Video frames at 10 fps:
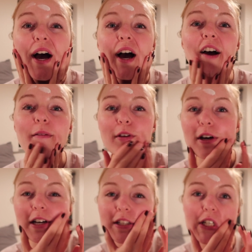You
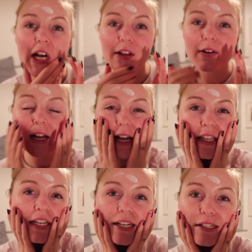guys are genuinely like
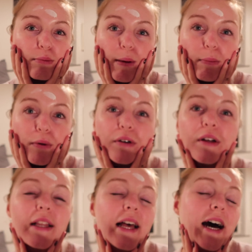the nicest people,
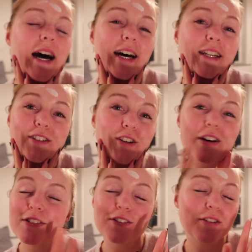and you
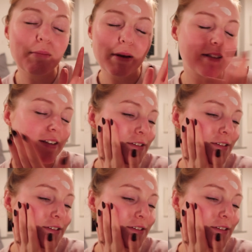guys are amazing.